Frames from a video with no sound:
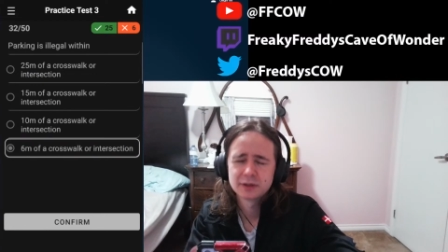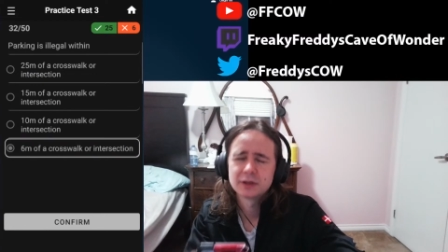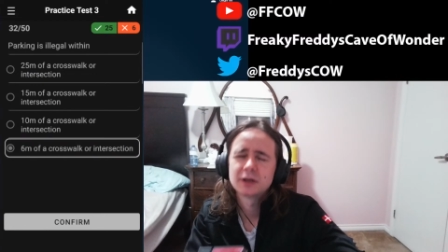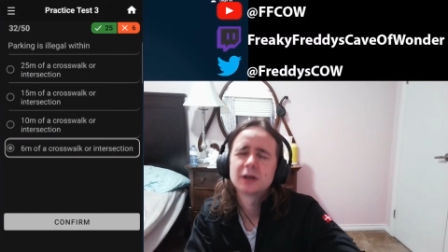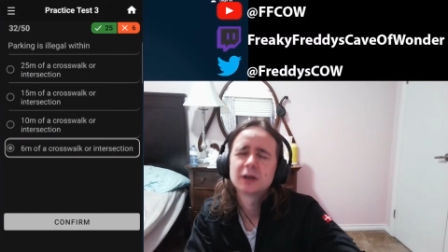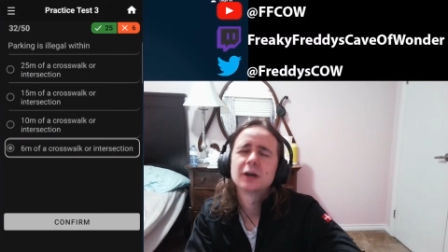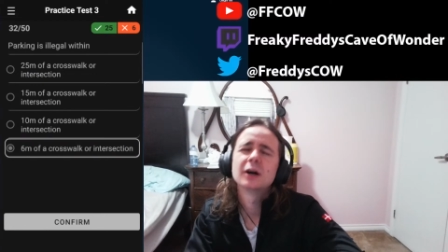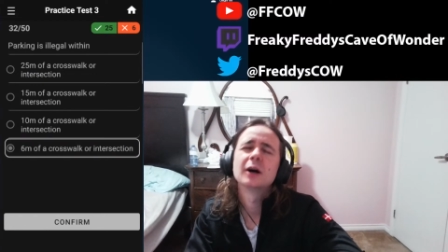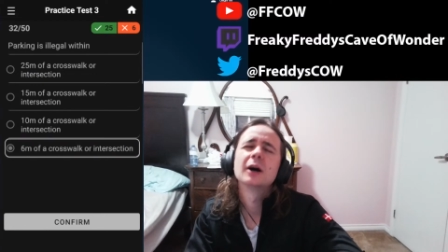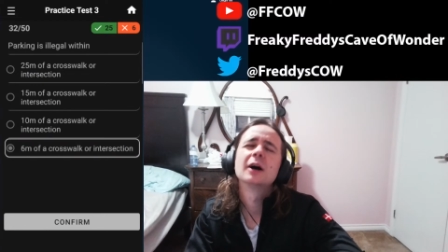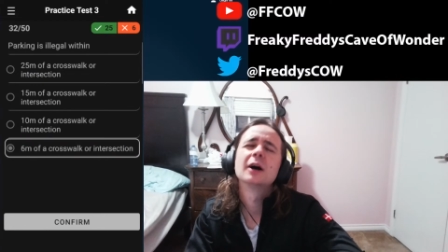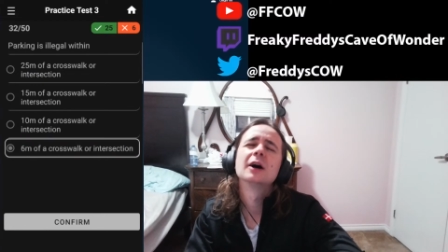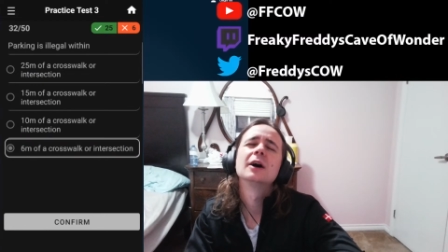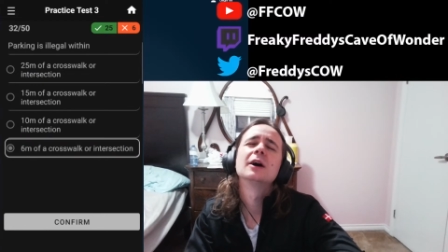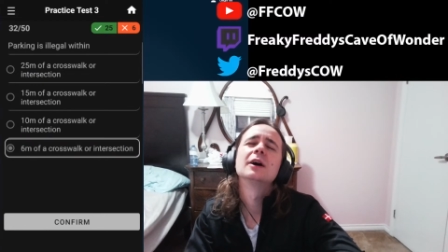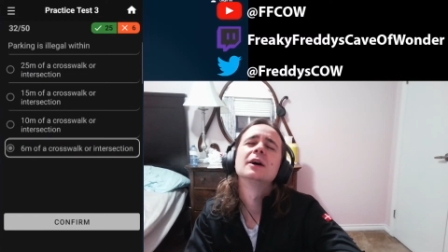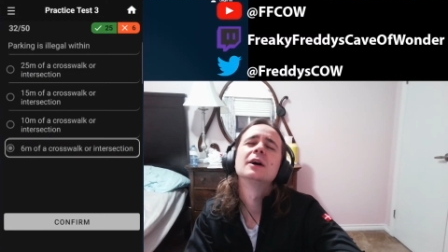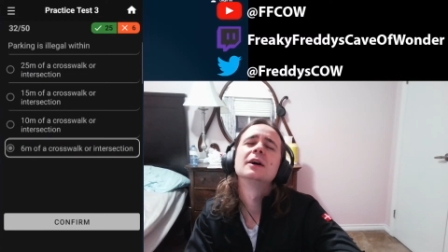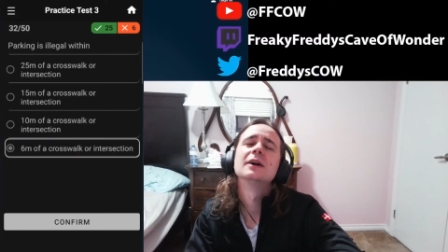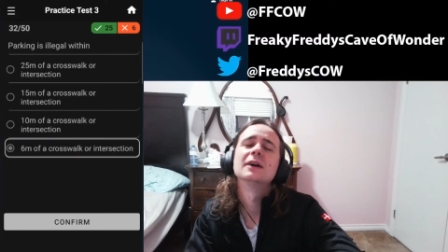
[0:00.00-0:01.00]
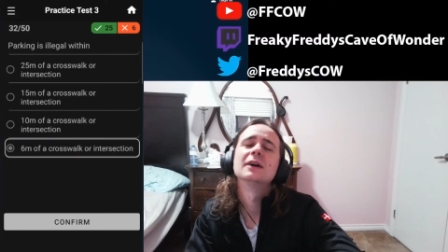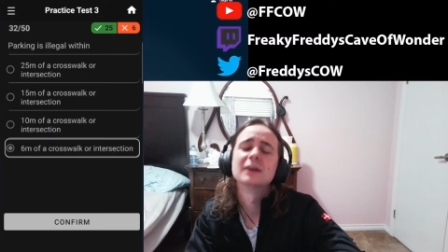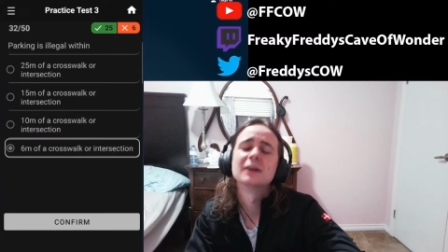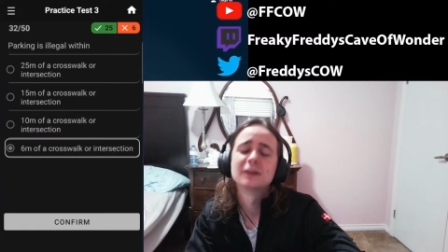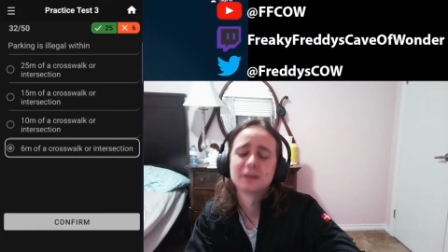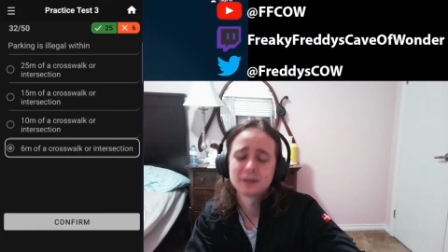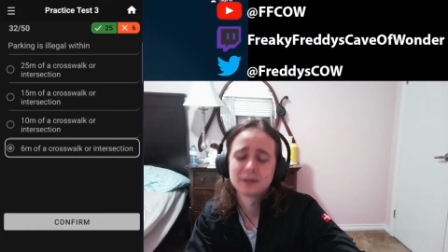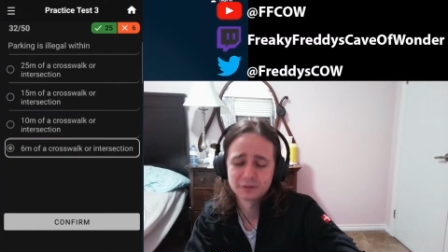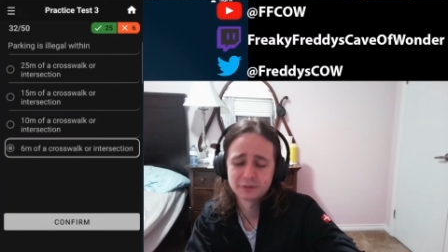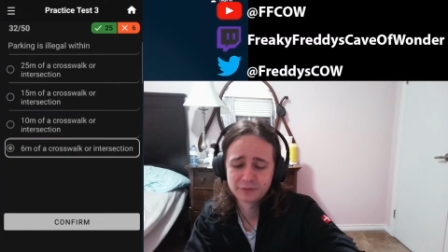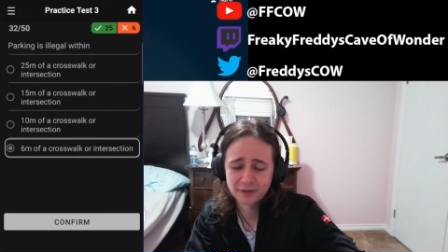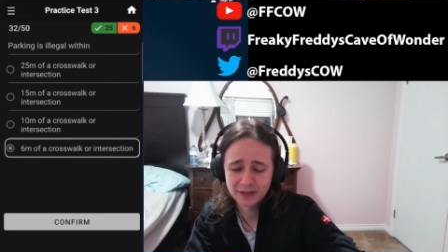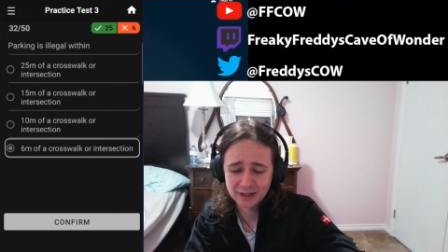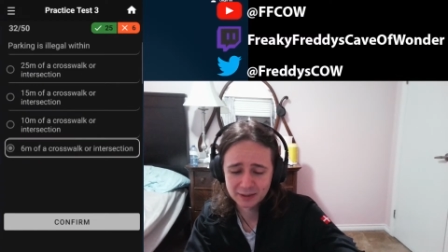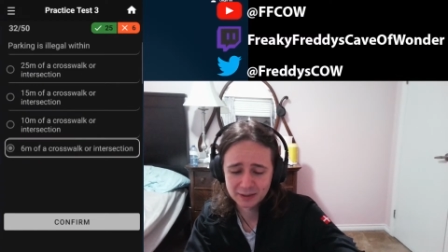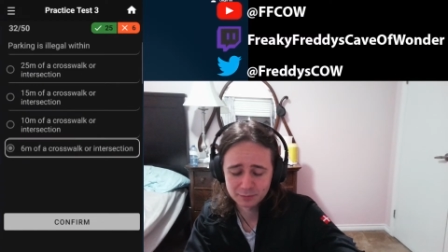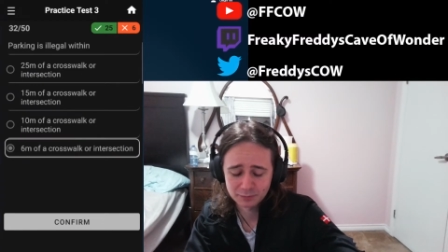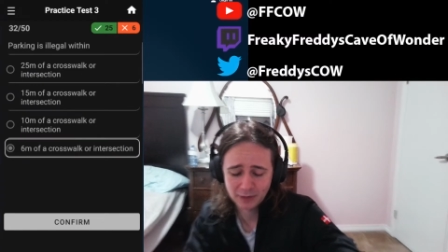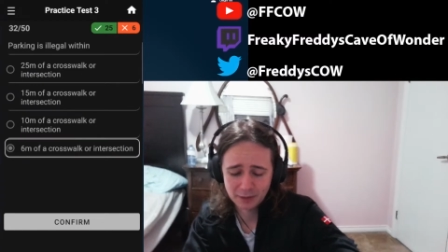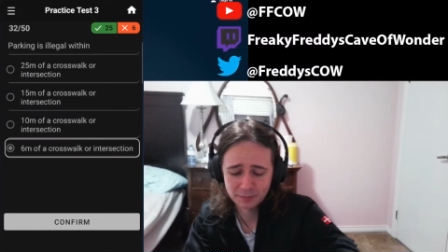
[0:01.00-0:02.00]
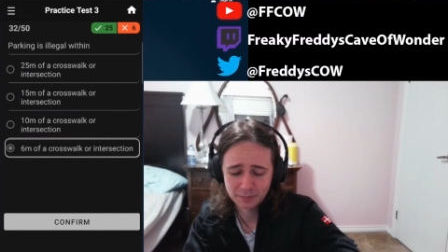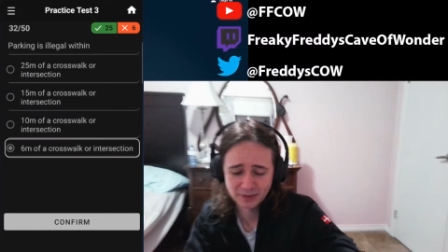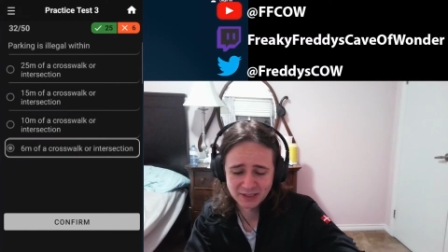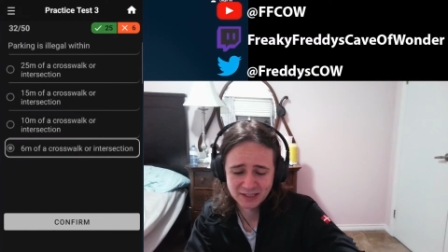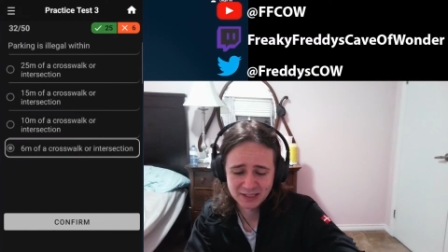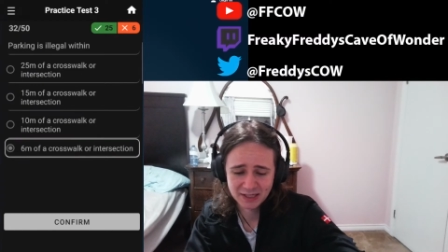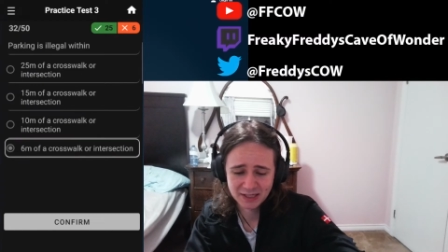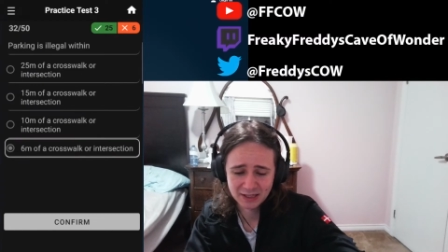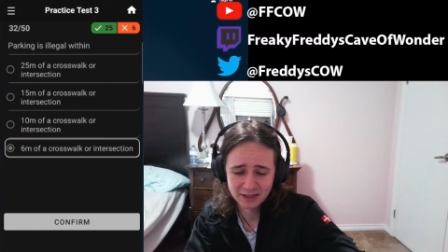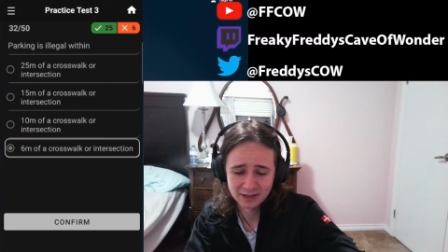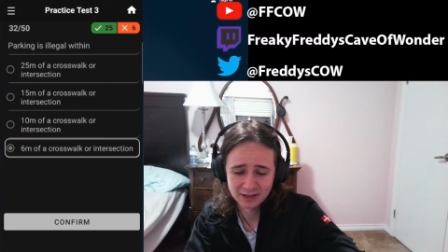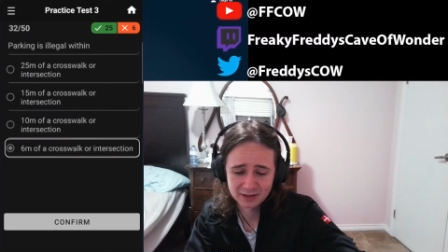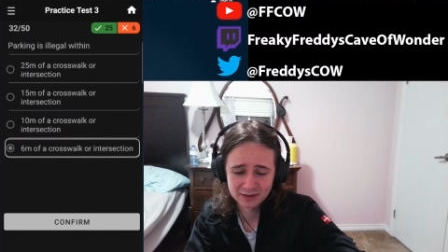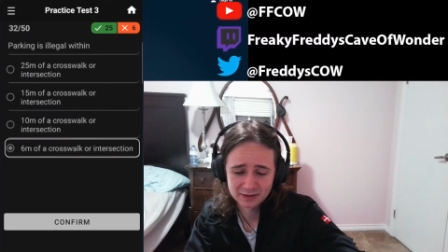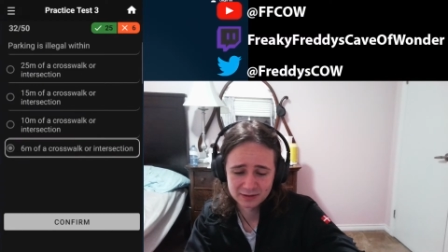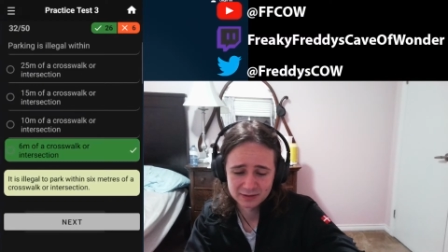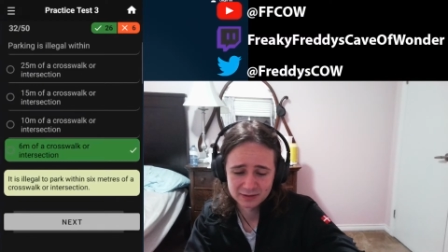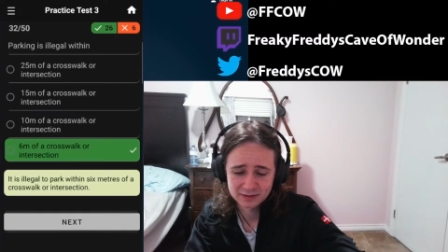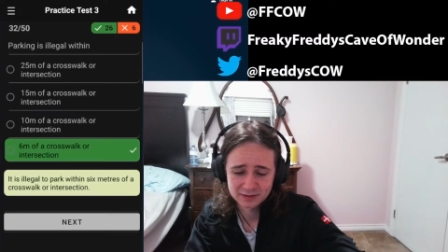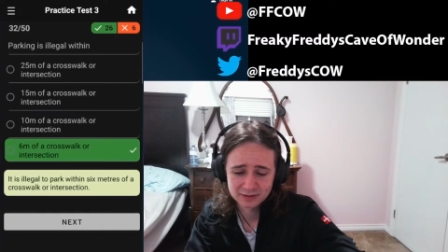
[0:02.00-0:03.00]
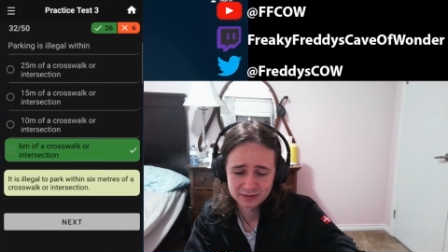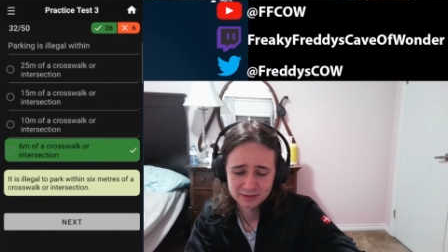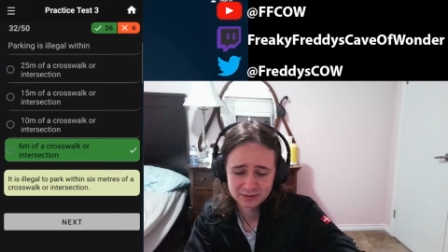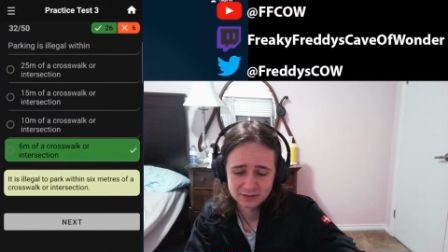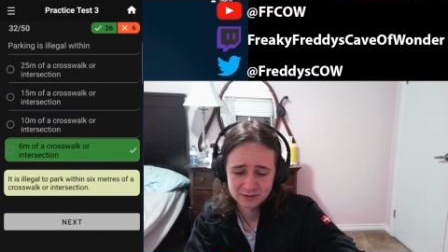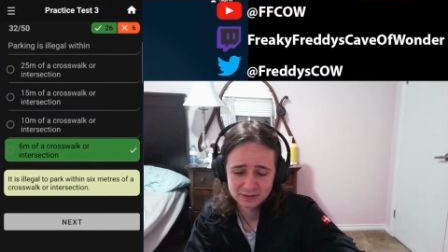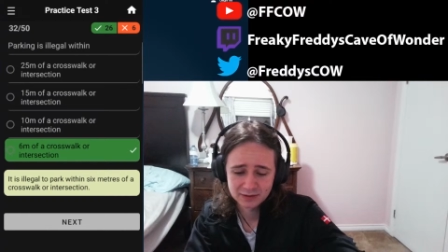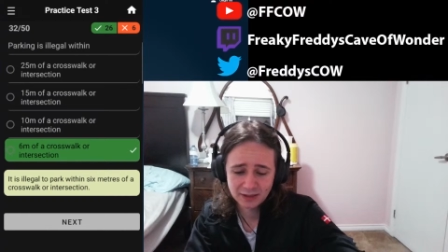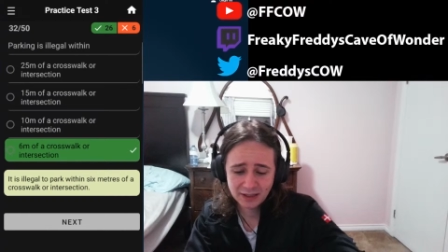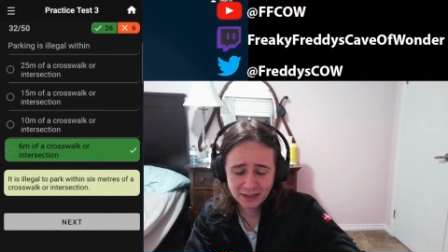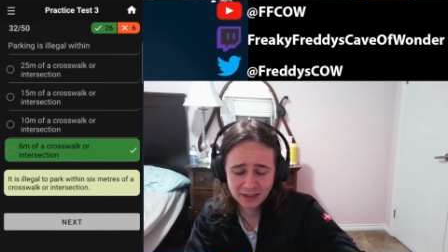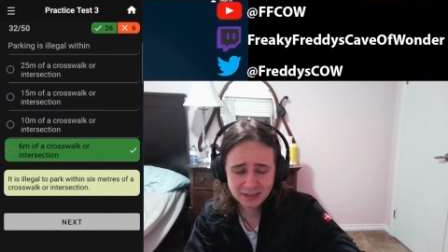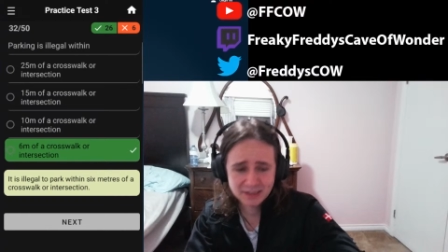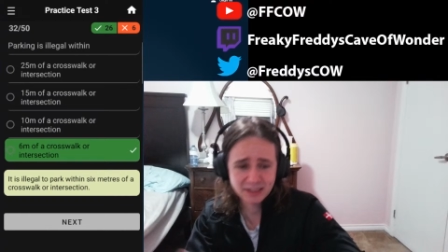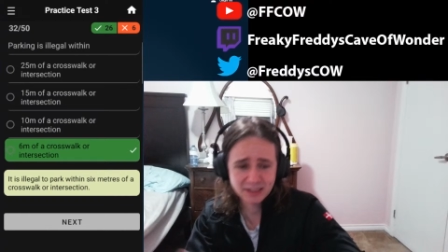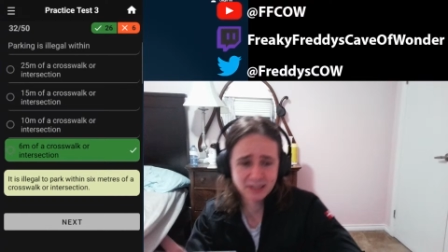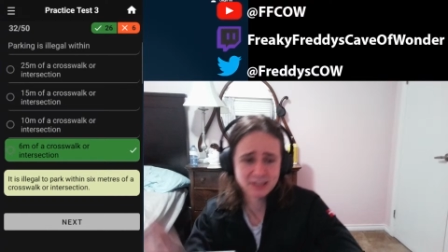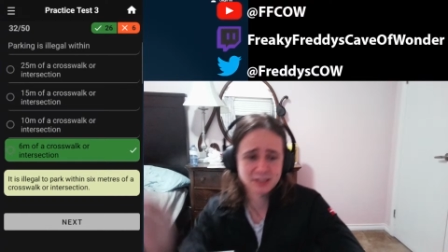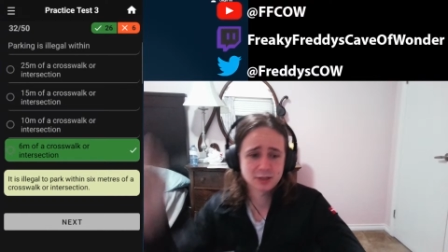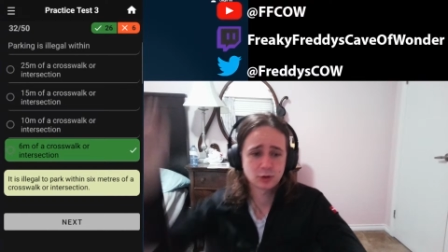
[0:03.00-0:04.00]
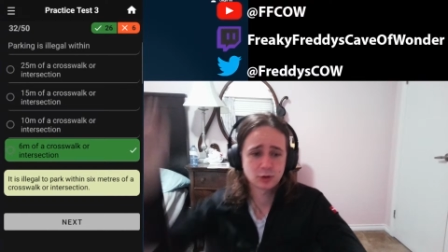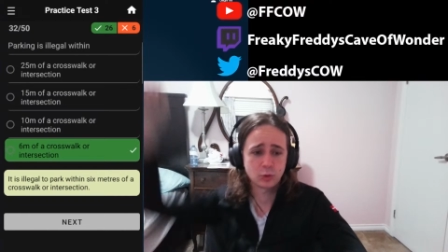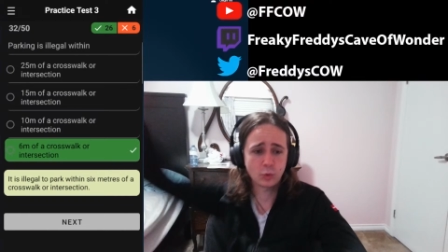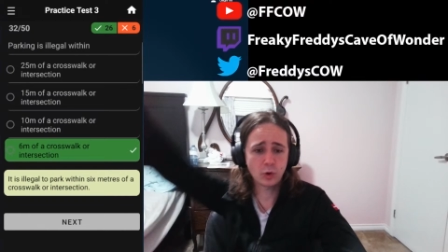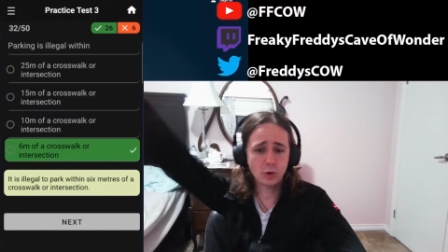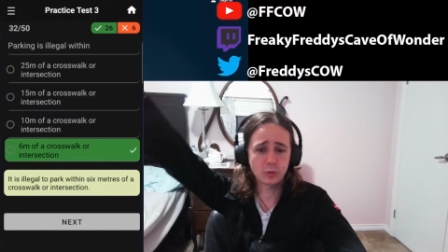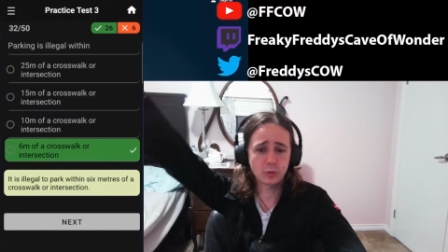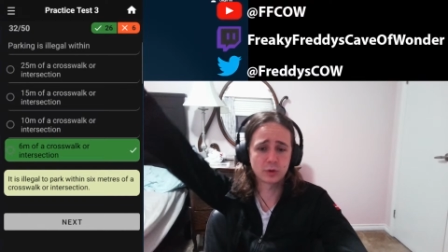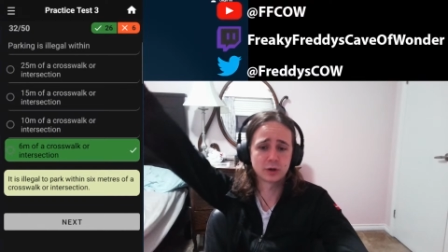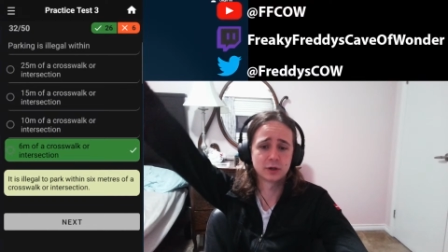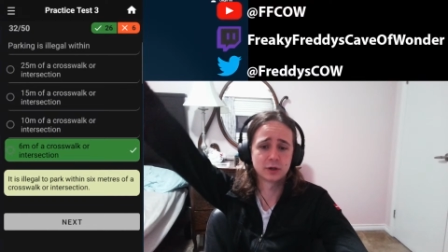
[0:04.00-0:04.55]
I feel like it might be 10. It is 6. Woo!